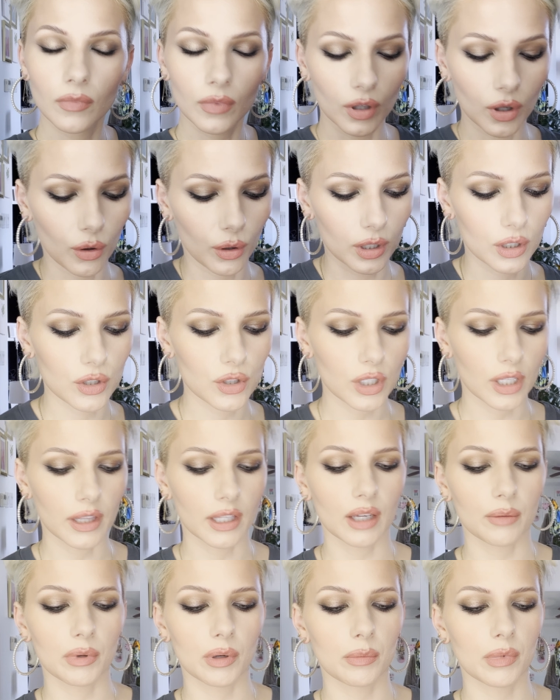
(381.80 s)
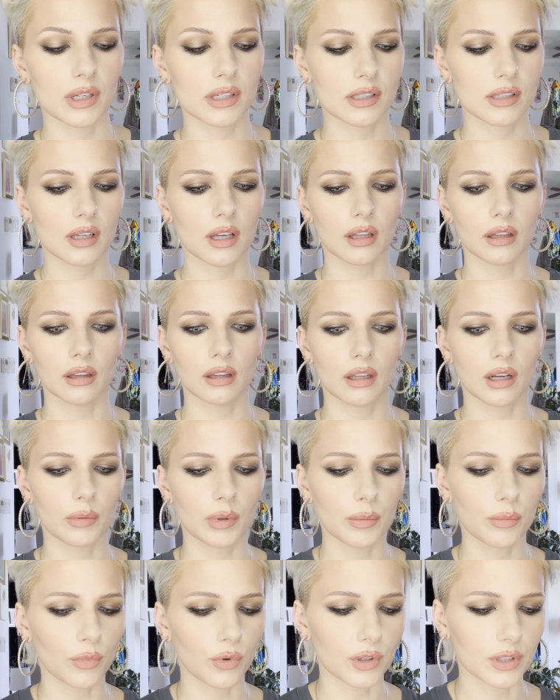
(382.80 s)
Gorge. I think I'm gonna mix a little
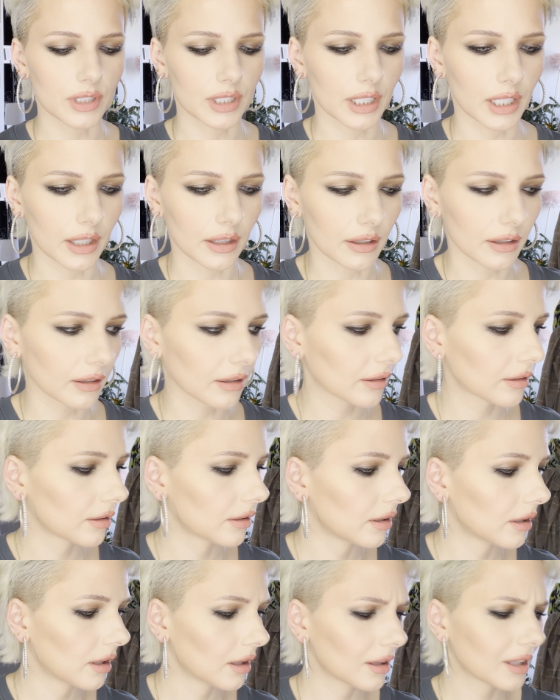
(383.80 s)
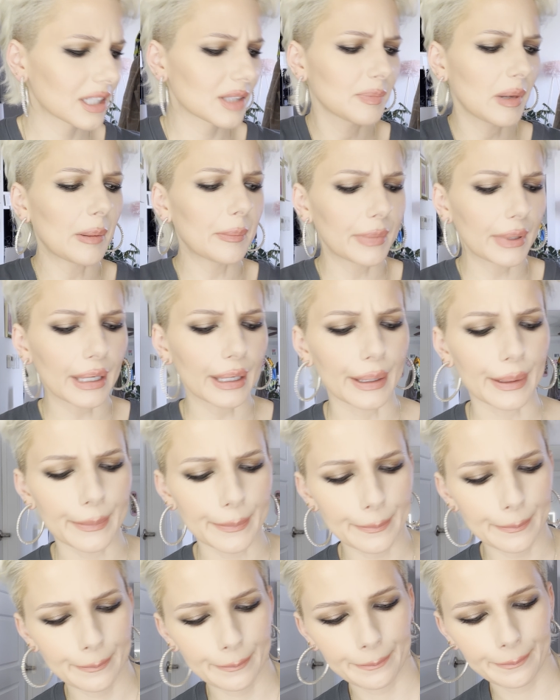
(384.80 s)
bit more together. Let's pump it up.
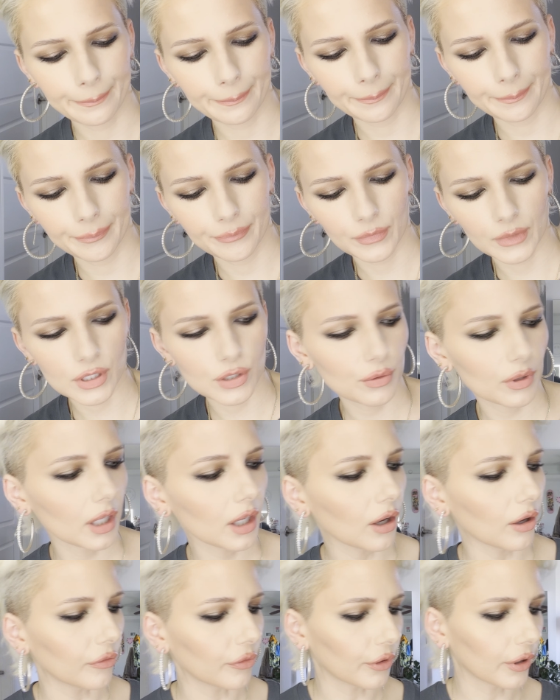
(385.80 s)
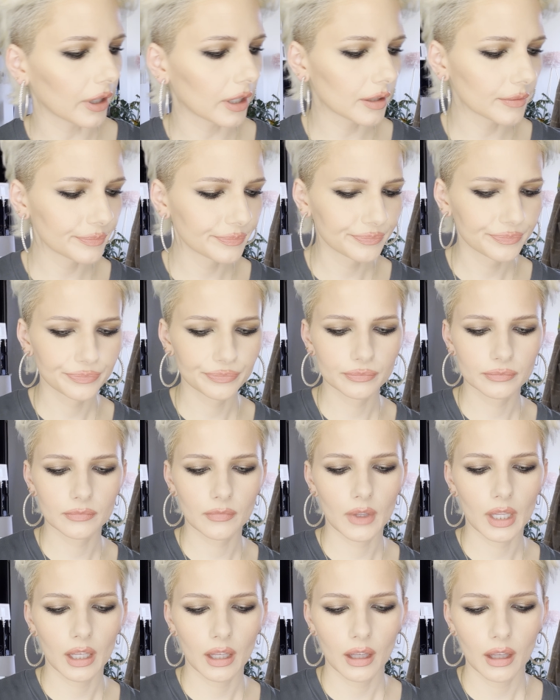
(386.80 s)
Let's really go for it.
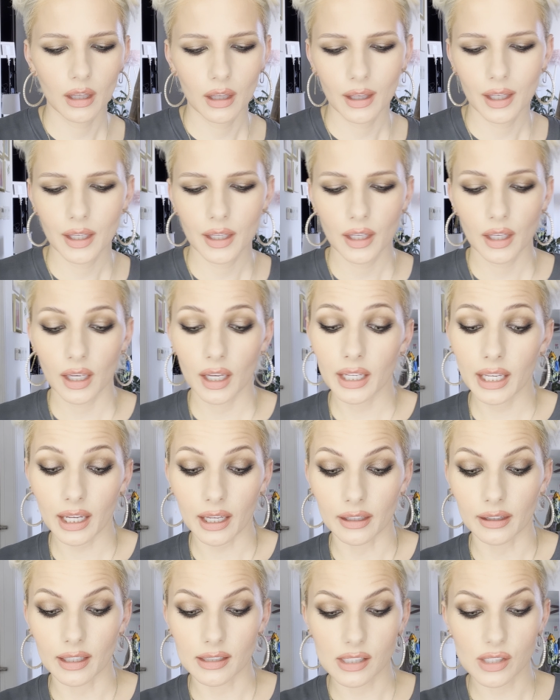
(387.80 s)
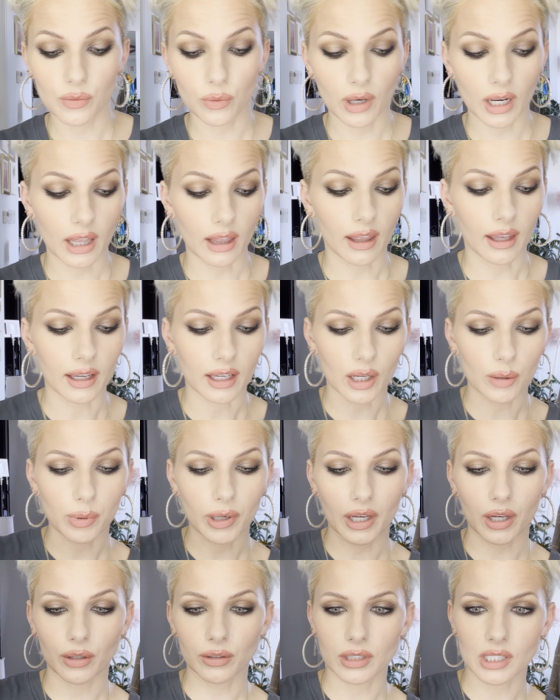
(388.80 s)
Again, this is what I like
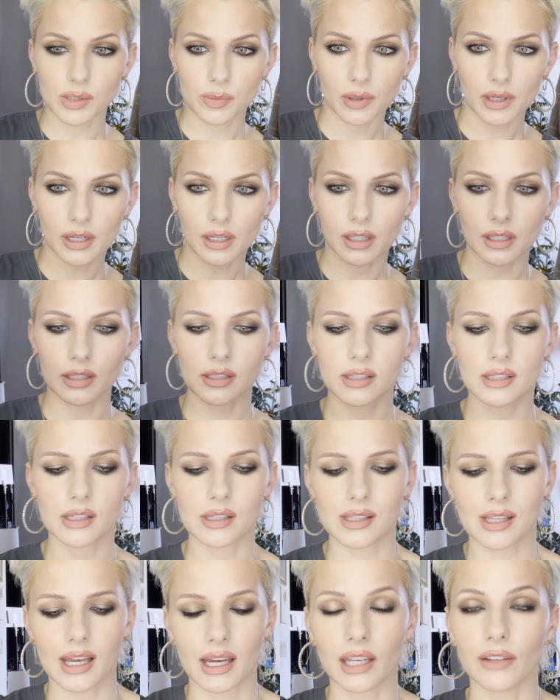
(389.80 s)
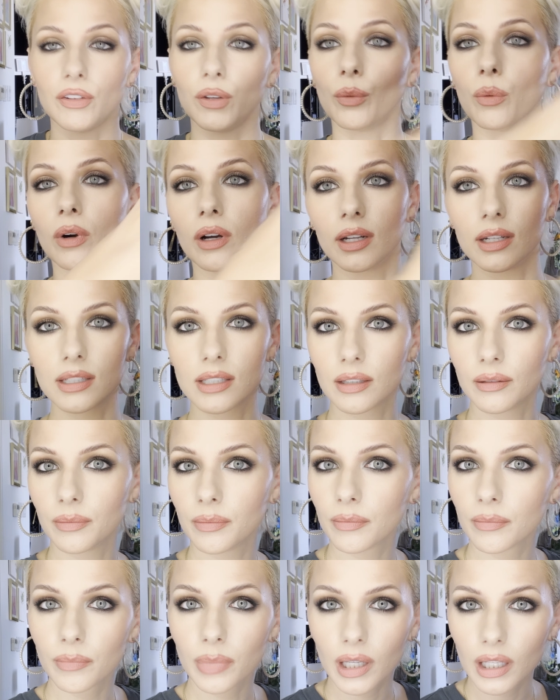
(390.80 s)
about these products, is that if you want it to
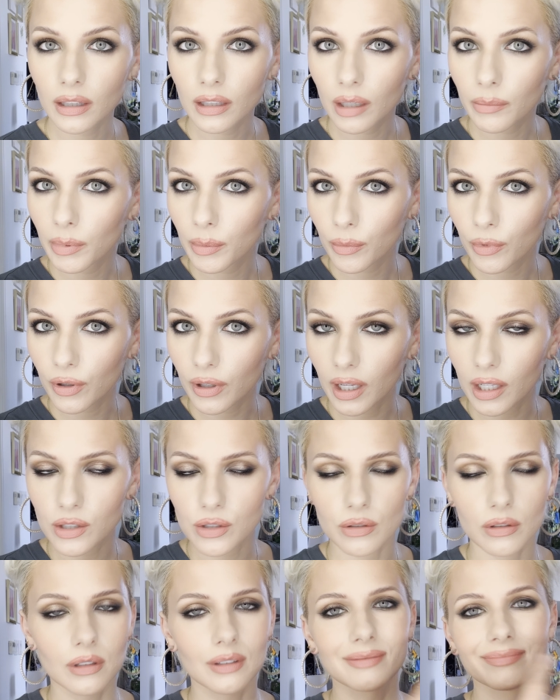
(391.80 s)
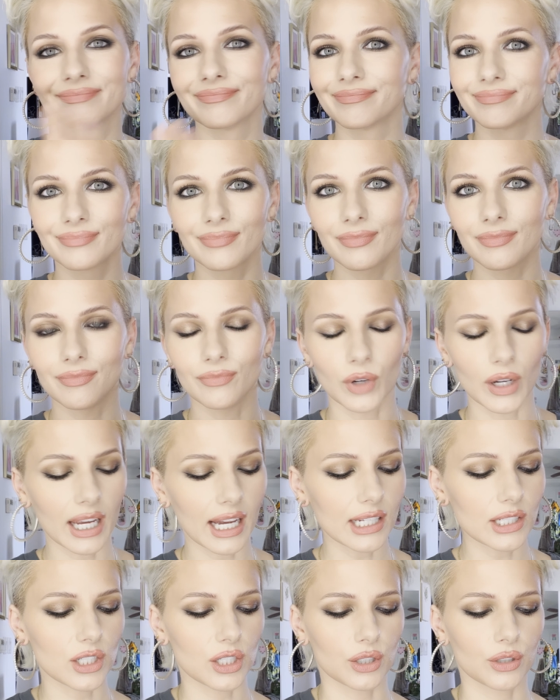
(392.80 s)
be a little bit more natural, we
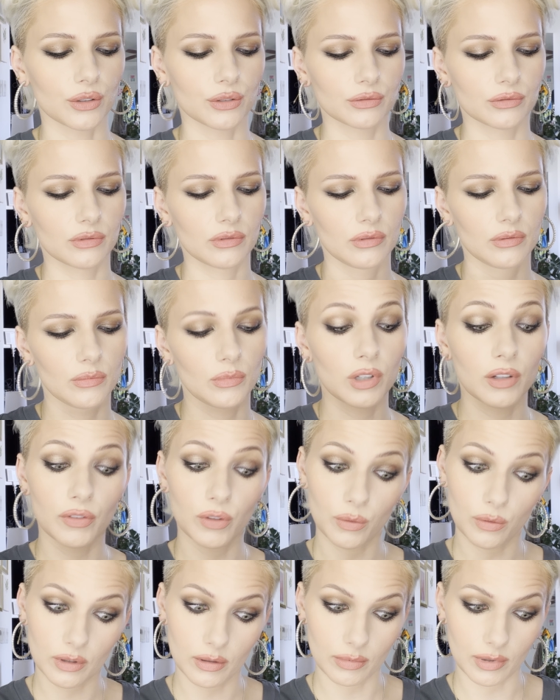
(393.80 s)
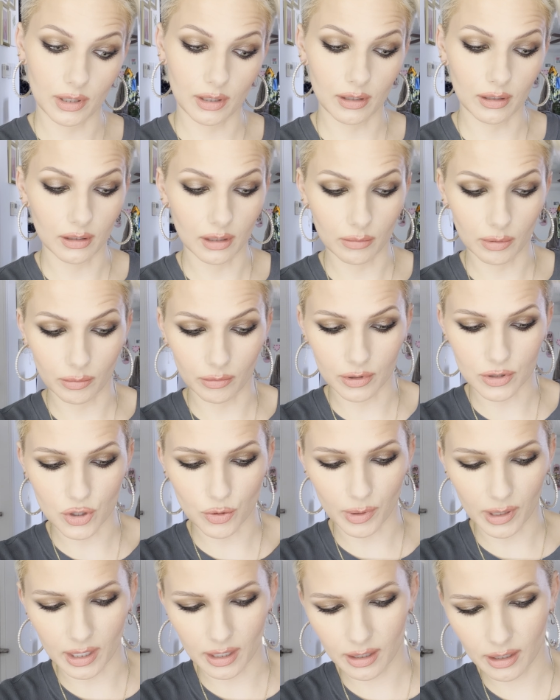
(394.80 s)
got you. But if you want to be a little bit more
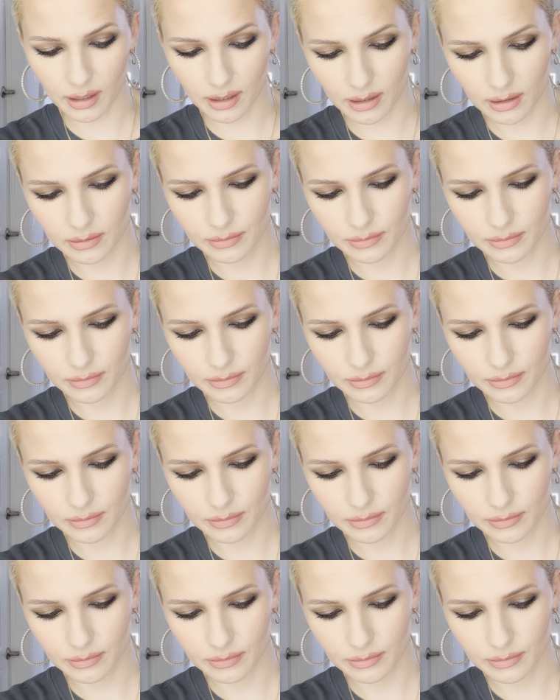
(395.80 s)
dramatic,